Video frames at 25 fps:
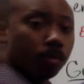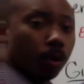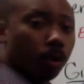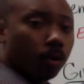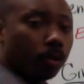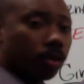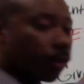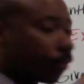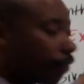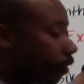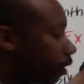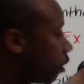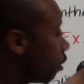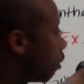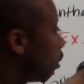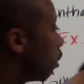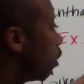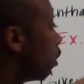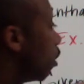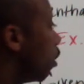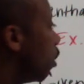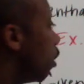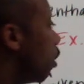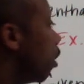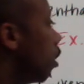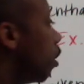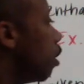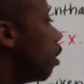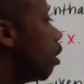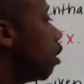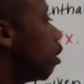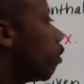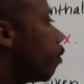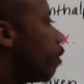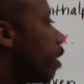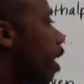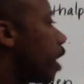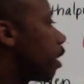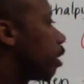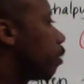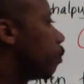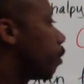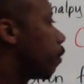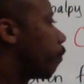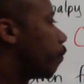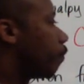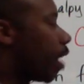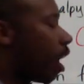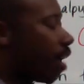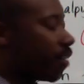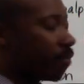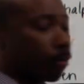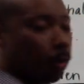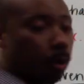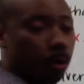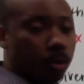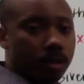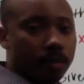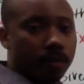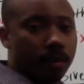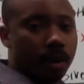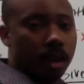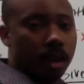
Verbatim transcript: mole of it, reacting with five moles of